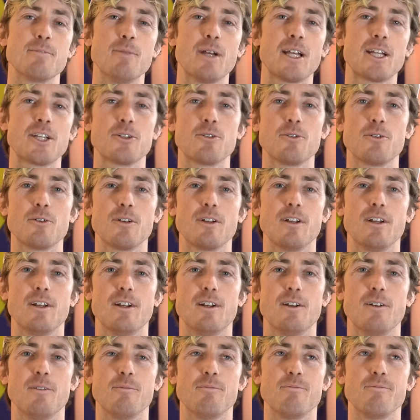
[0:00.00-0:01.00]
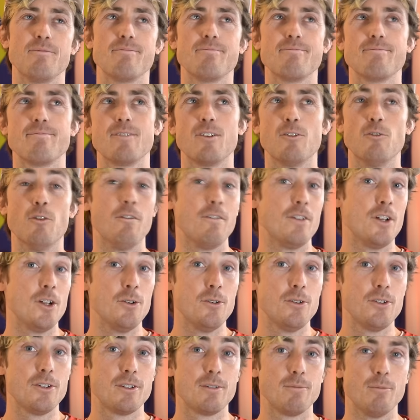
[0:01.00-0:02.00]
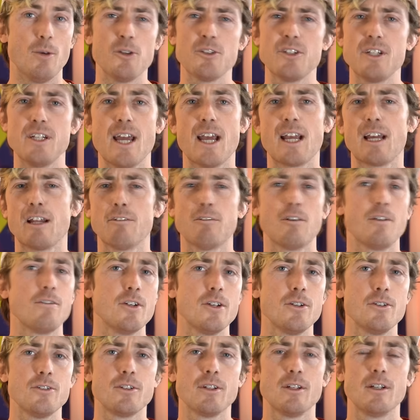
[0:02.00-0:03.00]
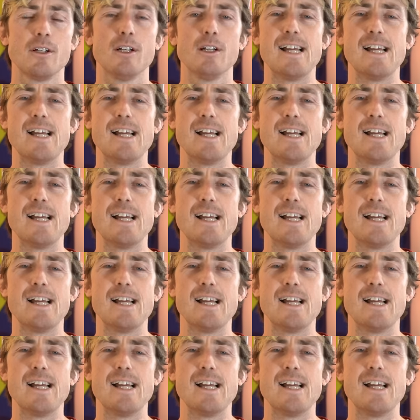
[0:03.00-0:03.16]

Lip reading: mixed reviews, mostly negative reviews.